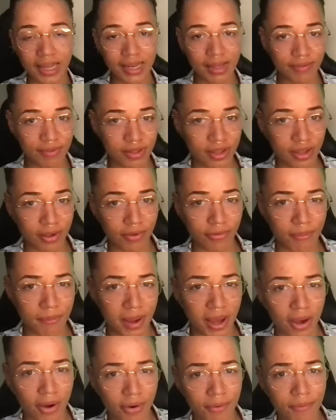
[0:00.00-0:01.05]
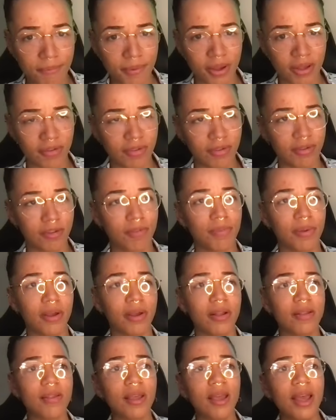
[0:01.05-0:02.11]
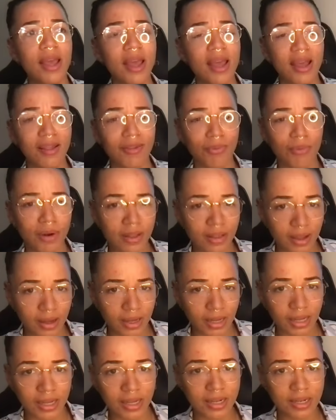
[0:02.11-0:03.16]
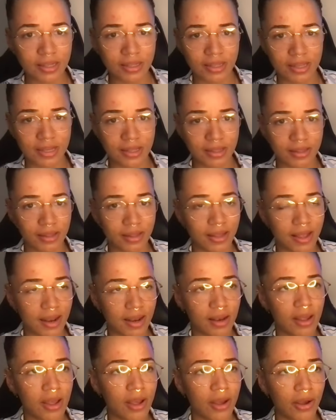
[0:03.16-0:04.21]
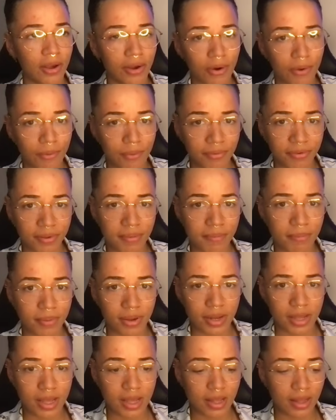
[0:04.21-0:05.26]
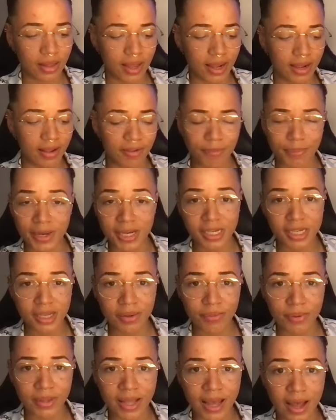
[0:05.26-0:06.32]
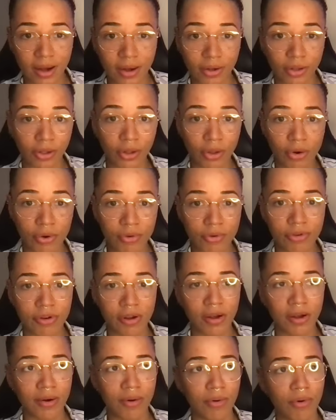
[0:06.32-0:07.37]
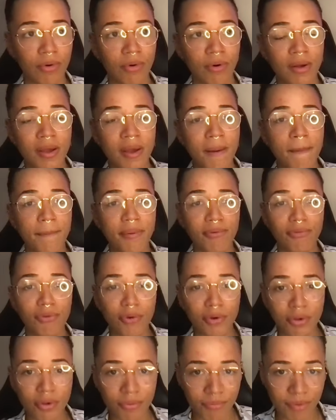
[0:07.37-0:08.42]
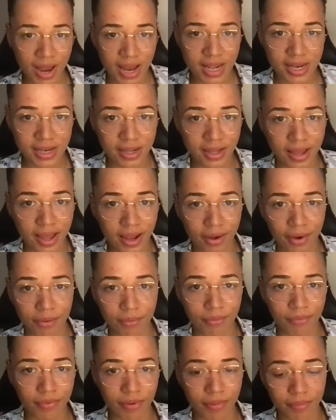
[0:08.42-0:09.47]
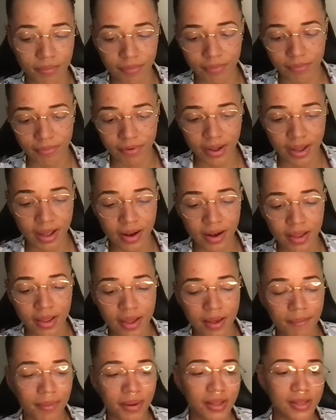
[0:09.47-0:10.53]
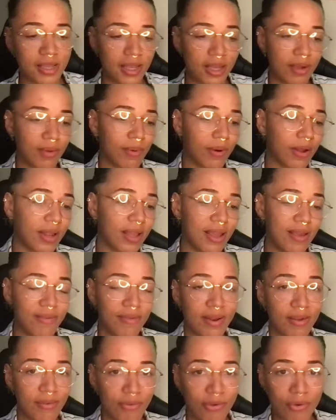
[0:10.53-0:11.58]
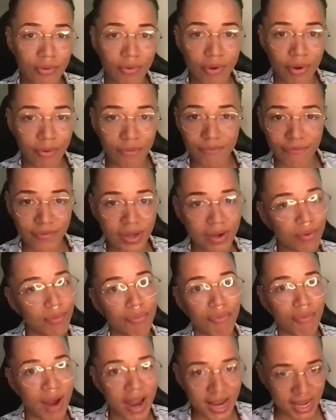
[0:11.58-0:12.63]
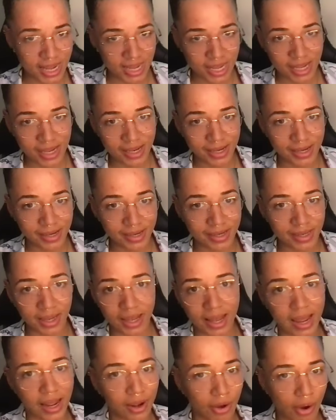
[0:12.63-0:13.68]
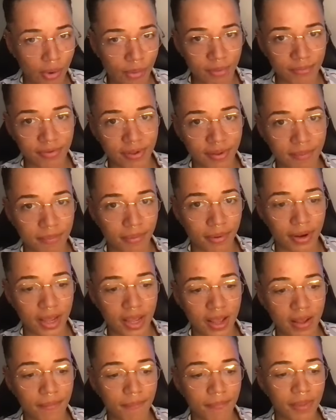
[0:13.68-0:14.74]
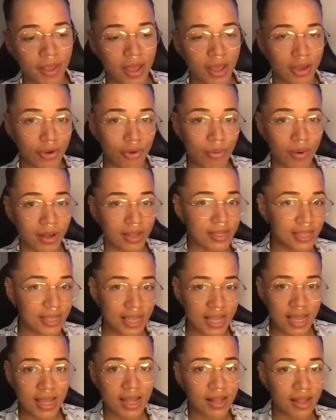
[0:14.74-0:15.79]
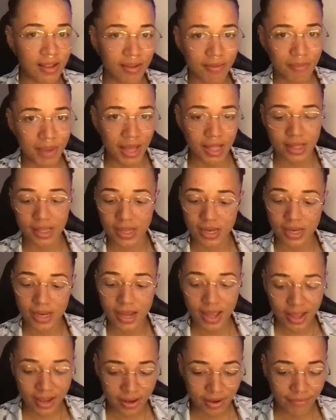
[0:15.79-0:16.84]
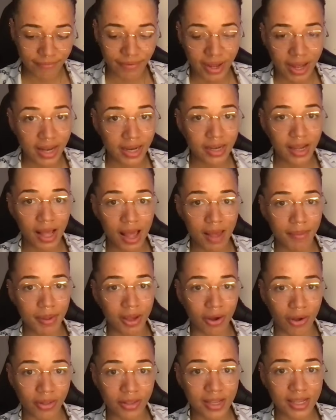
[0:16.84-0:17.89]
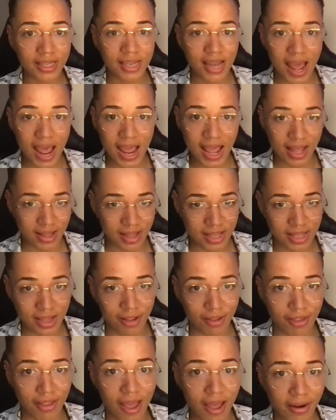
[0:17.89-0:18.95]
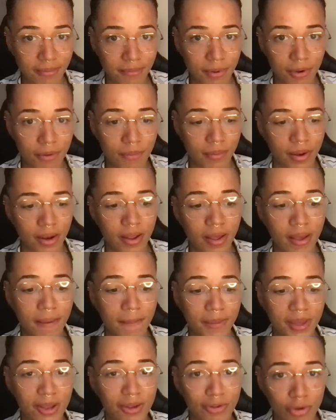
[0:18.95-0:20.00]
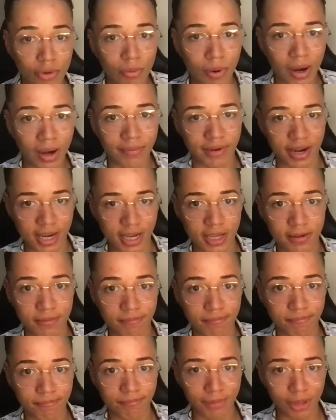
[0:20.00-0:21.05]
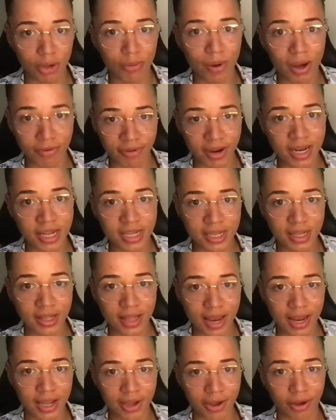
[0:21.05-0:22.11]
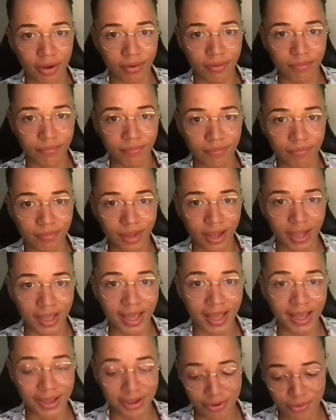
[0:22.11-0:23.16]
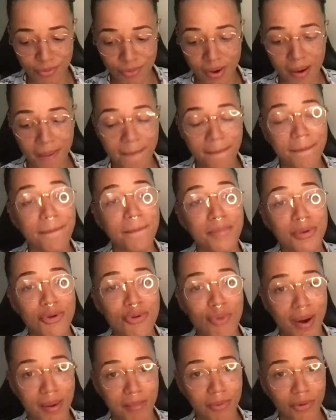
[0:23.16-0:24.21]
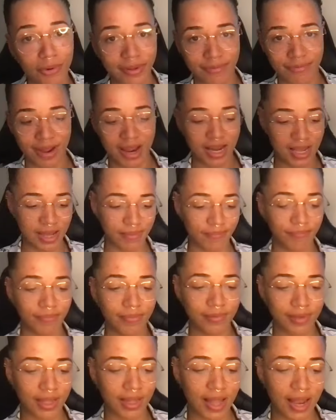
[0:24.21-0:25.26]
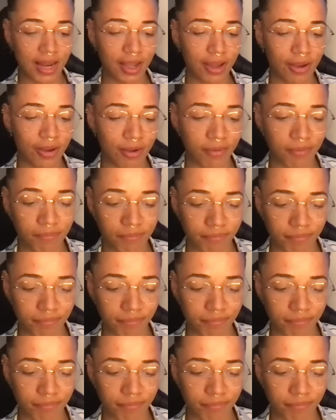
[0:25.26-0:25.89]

can even tell you from my own personal experience, it's one of the hardest things to let go of somebody, like especially without closure or before you're ready to let go of them, right? But I tell you what, even if you don't feel ready to let go of somebody, you are seeing this message in divine timing on this day at this exact moment because you are ready. You are ready to let it go. Okay? You are you are more than ready to let it go.